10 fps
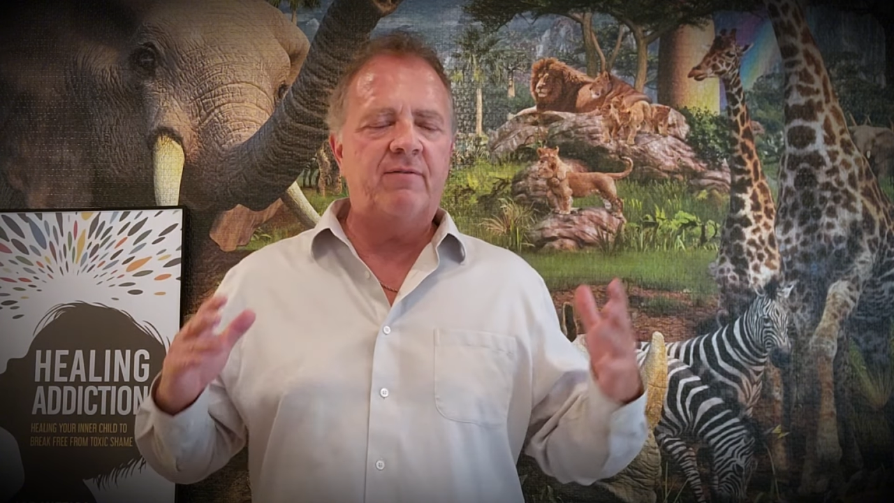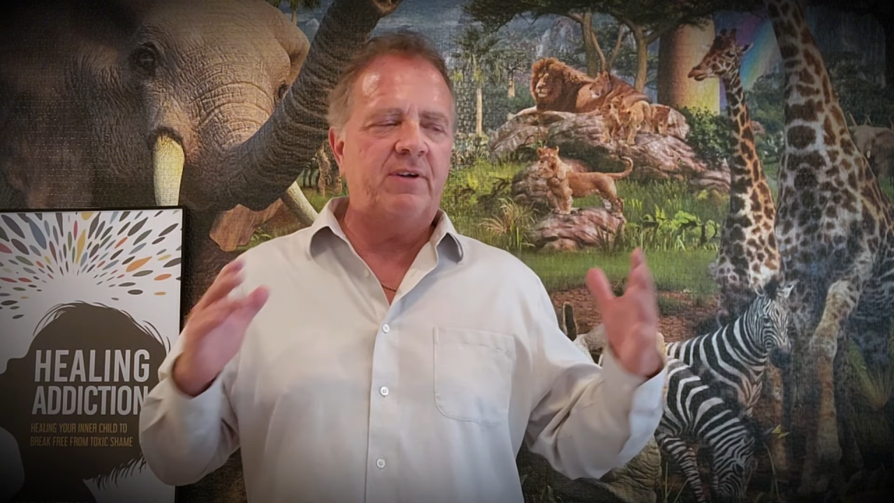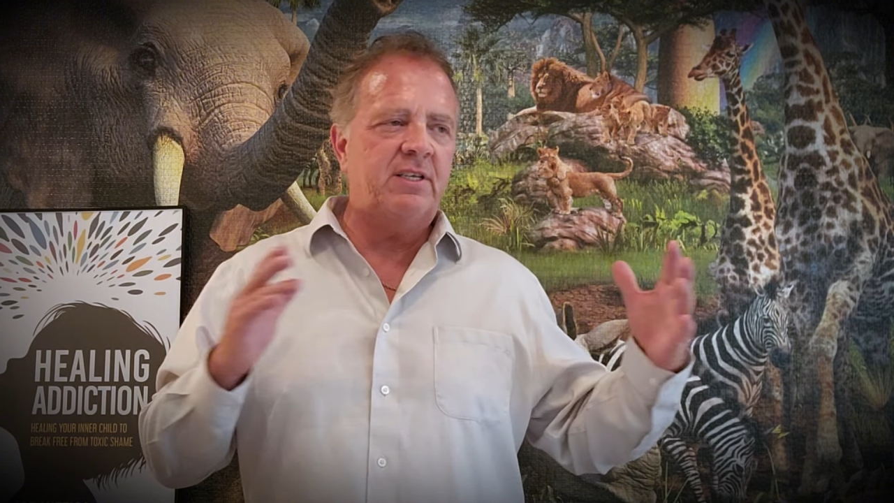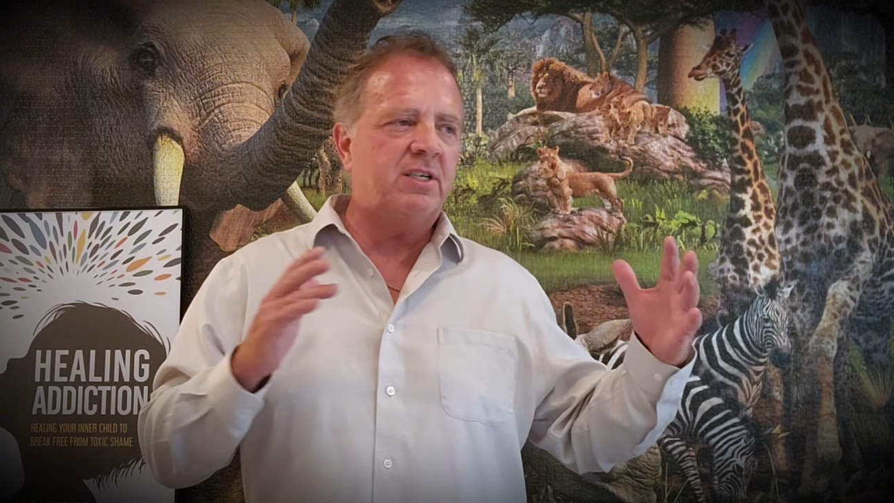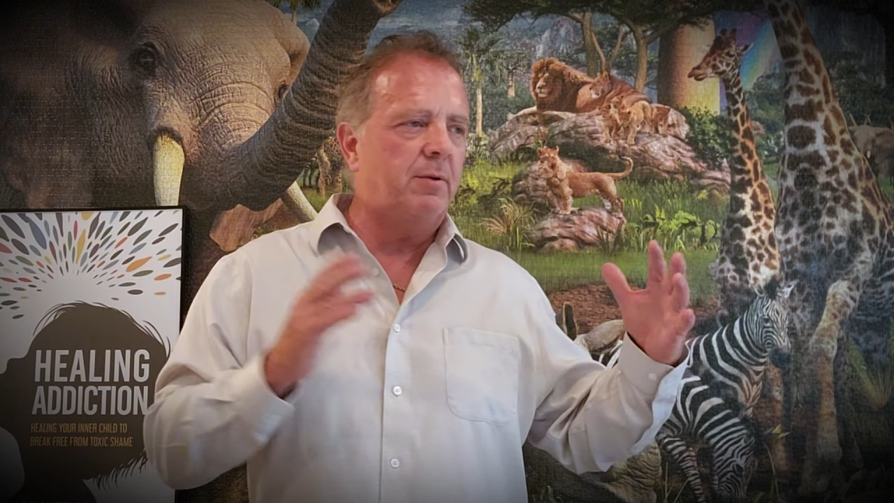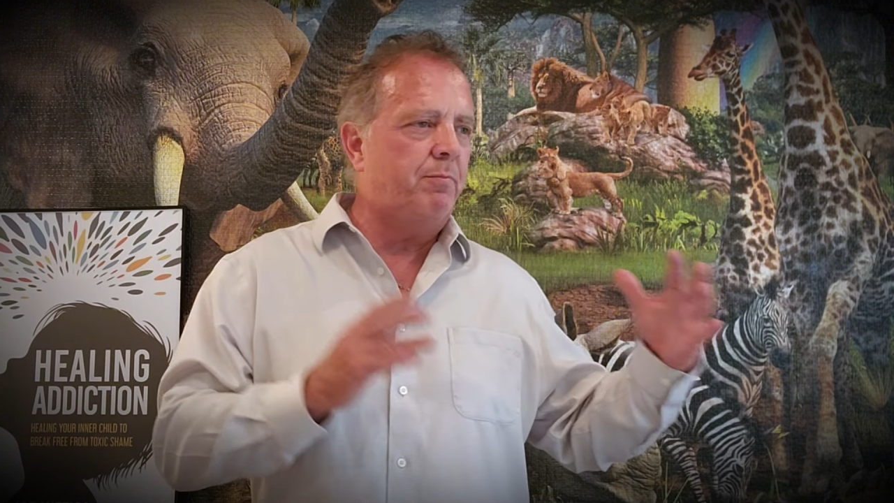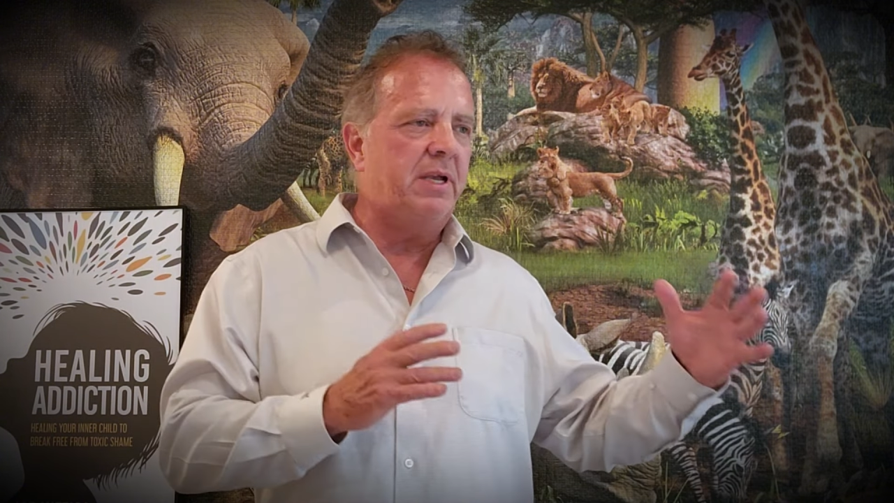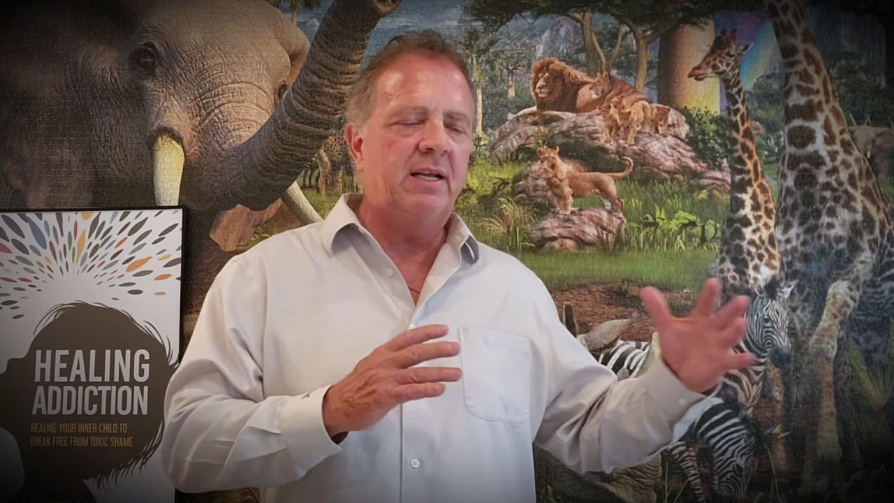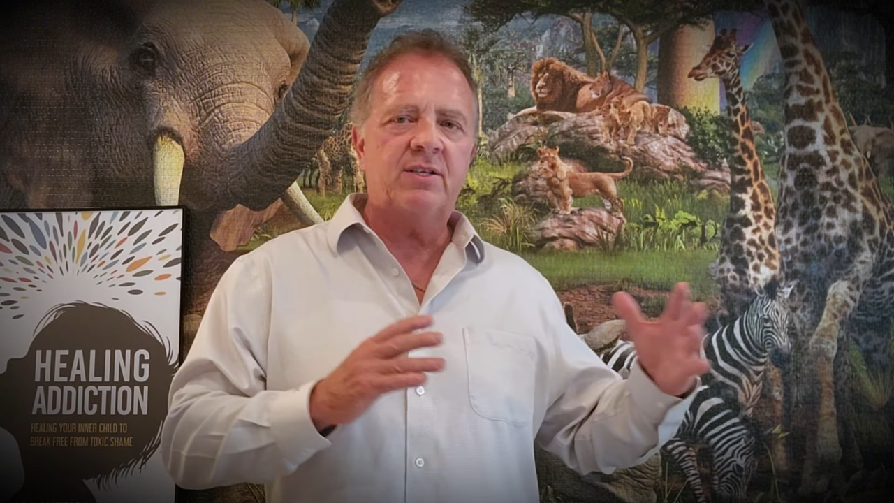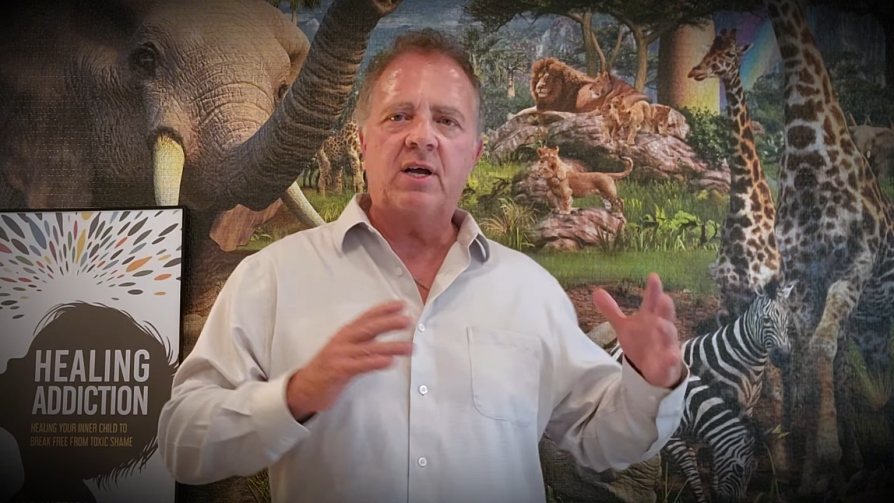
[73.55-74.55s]
if it's to
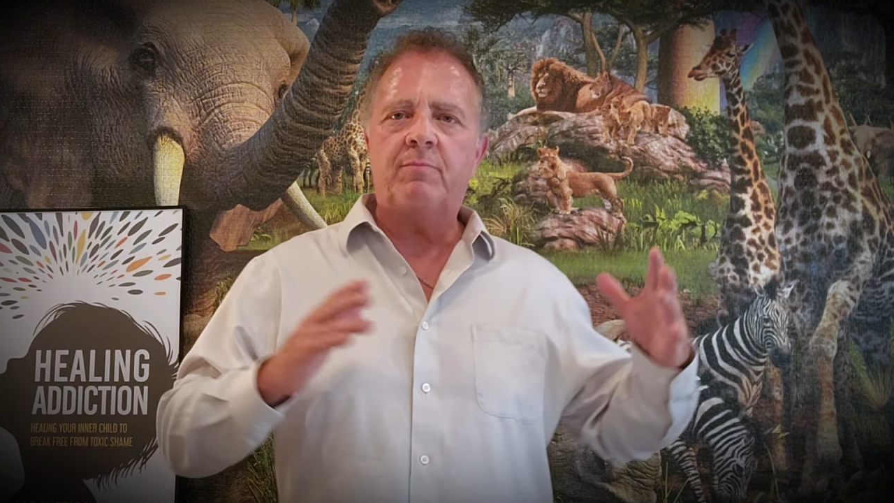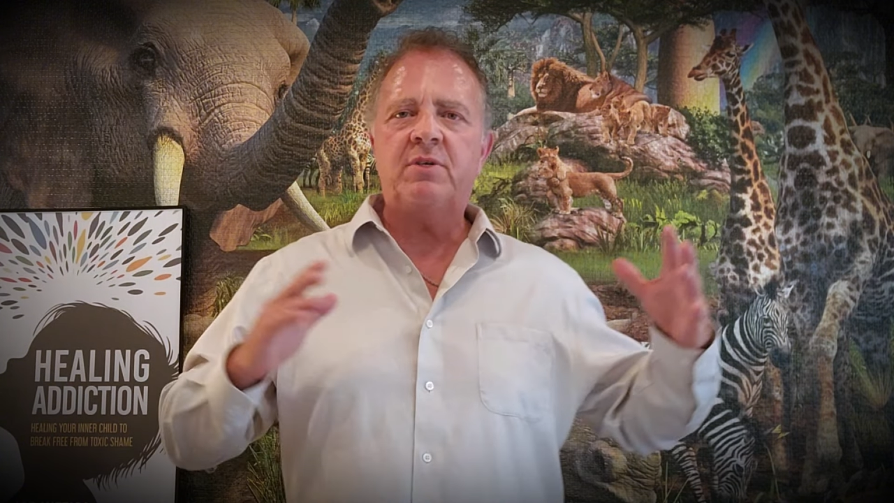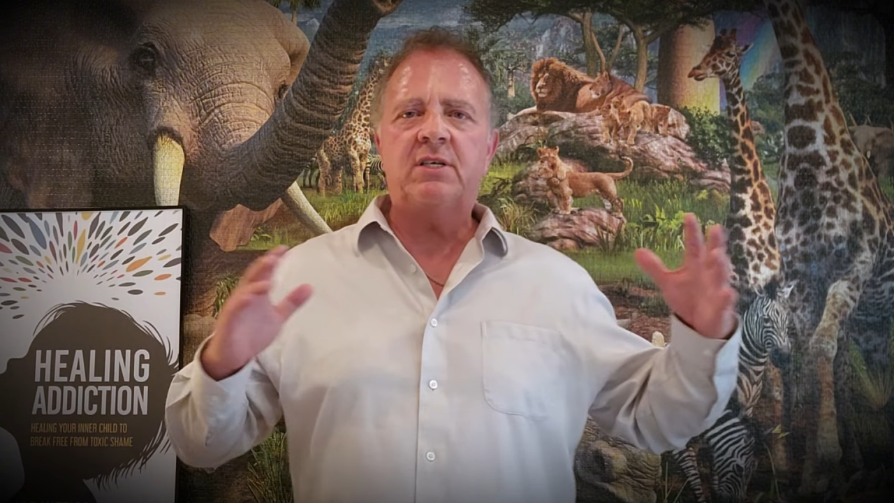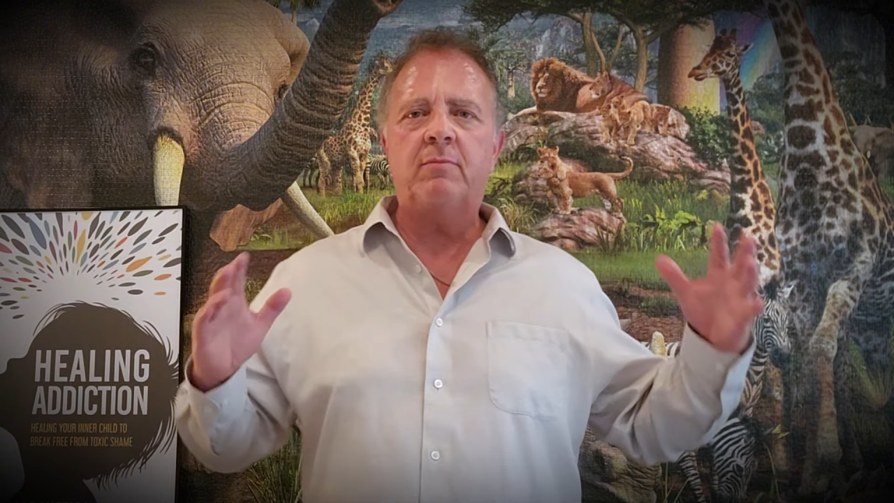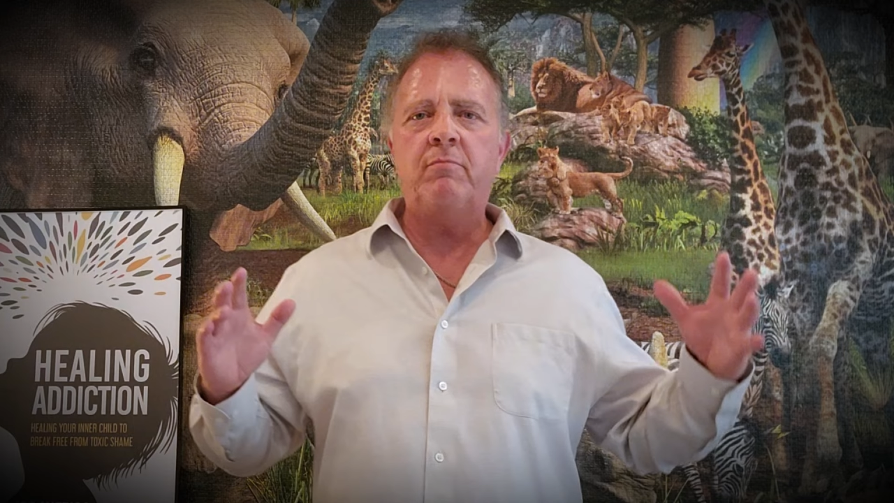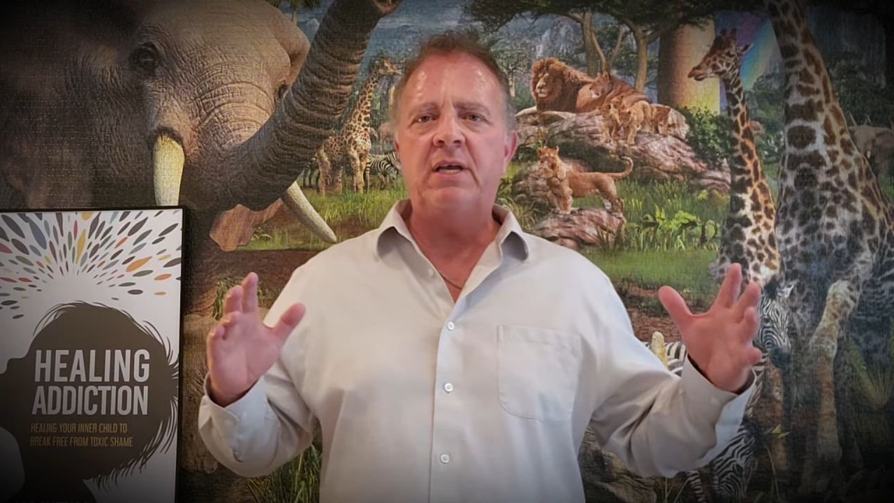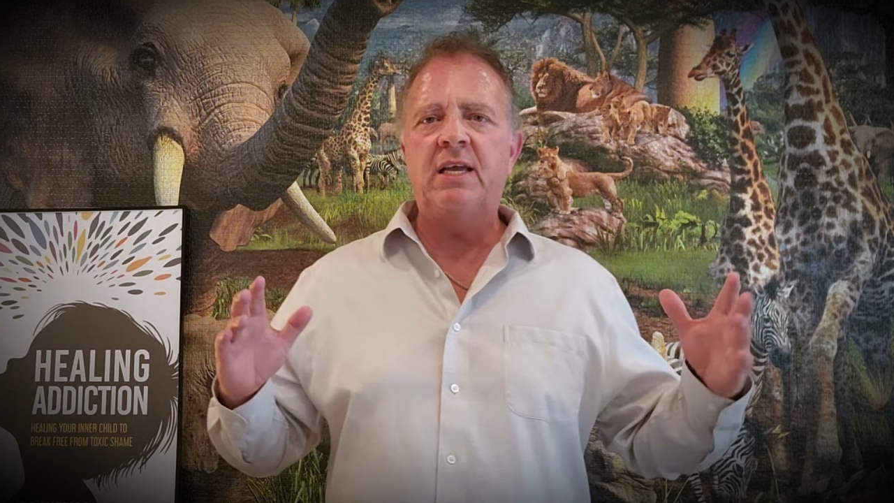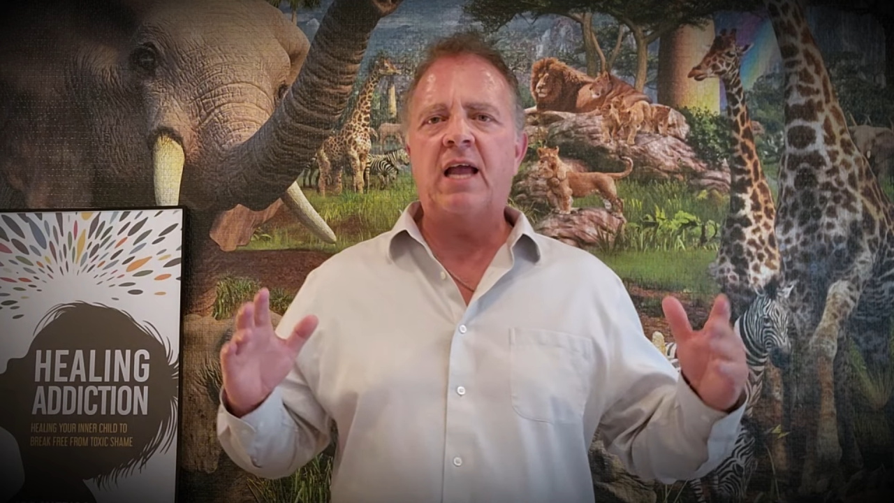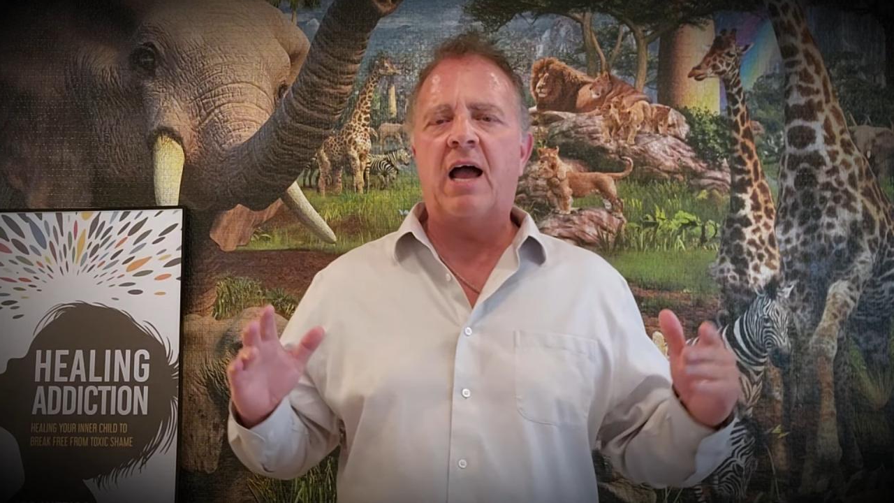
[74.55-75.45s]
be, it's up to me.